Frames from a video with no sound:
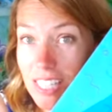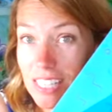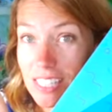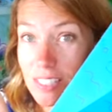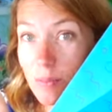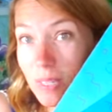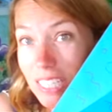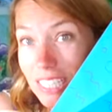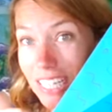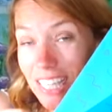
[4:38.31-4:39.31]
and some
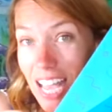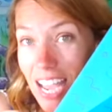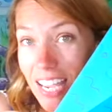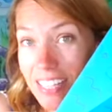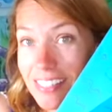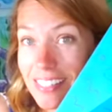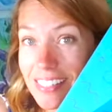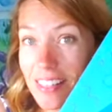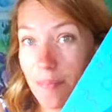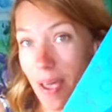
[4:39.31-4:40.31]
wiggly lines
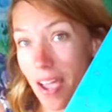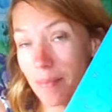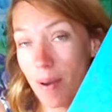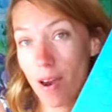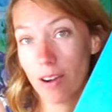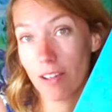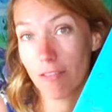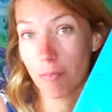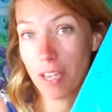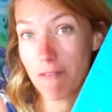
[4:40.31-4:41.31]
to the back part
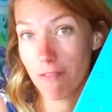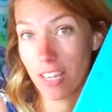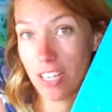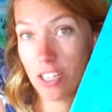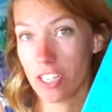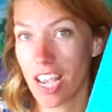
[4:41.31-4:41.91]
of my fish.